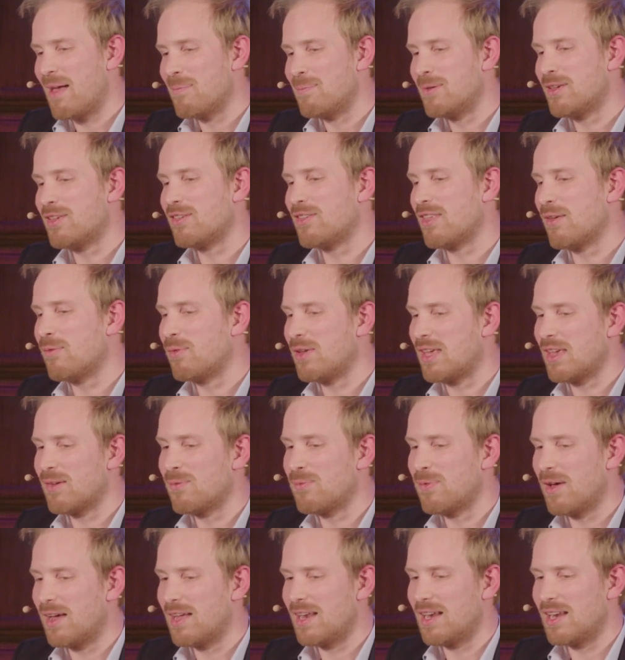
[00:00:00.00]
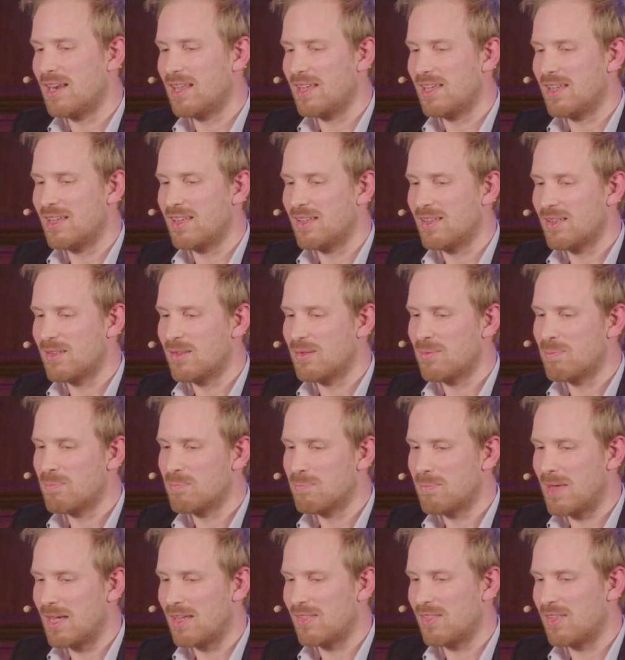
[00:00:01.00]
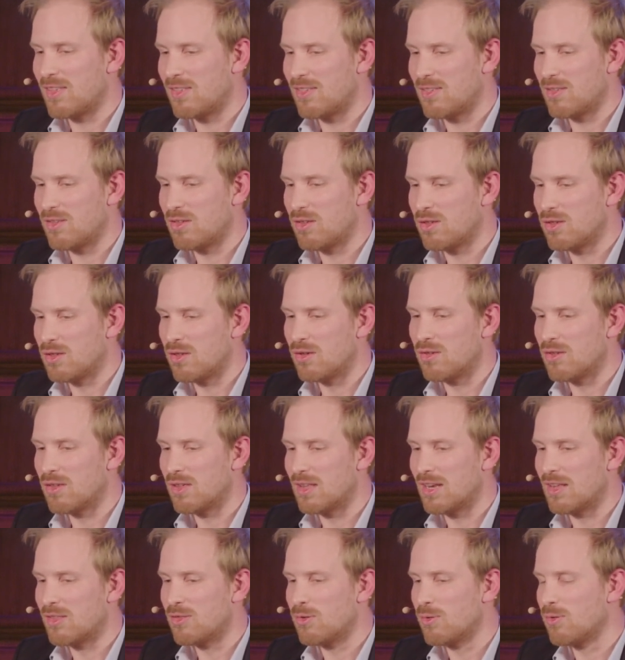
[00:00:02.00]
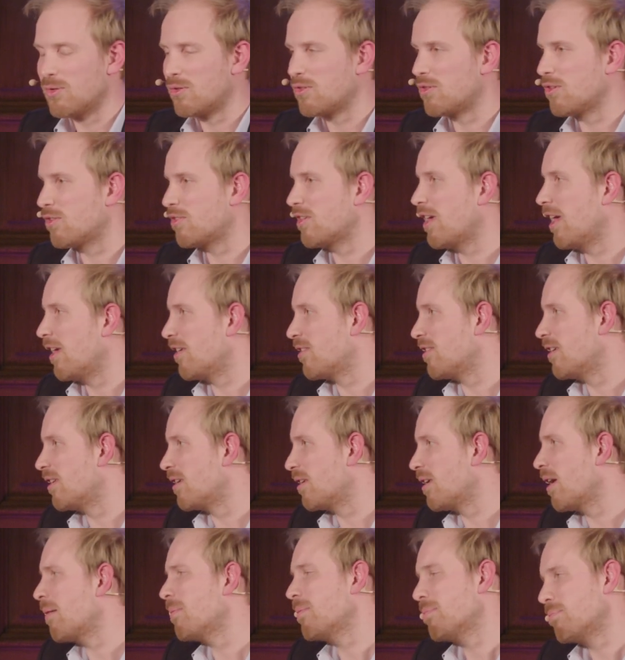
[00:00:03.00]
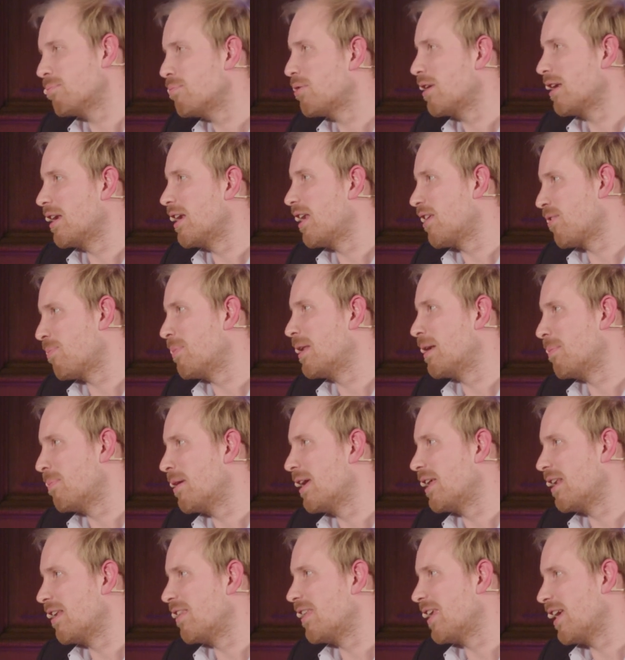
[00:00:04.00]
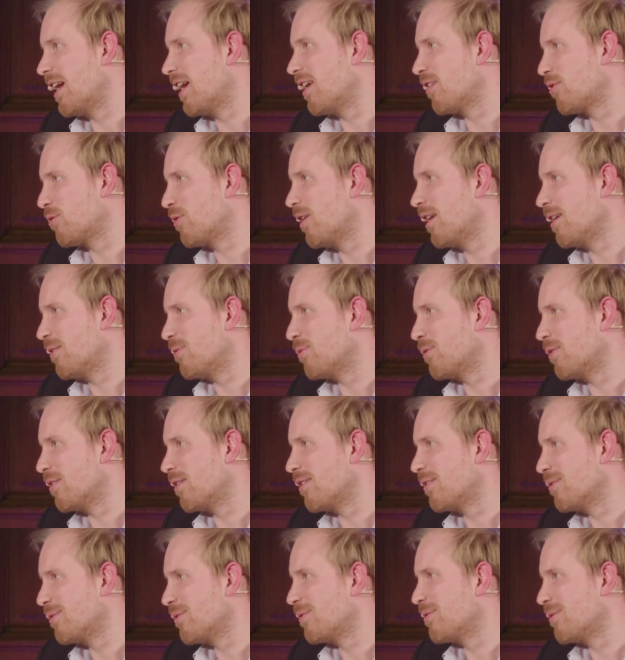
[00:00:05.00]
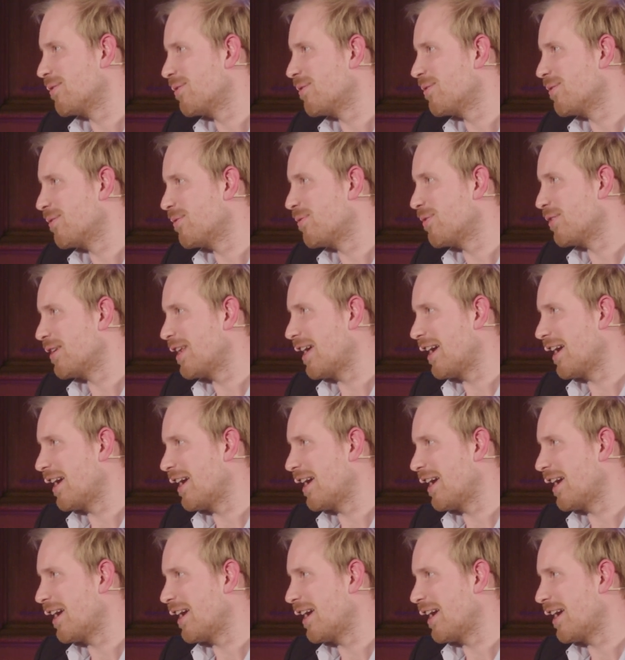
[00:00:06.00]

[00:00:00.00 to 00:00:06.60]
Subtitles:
Because then we can finally make this union into a success. And Britain has been a pain in the ass, right, for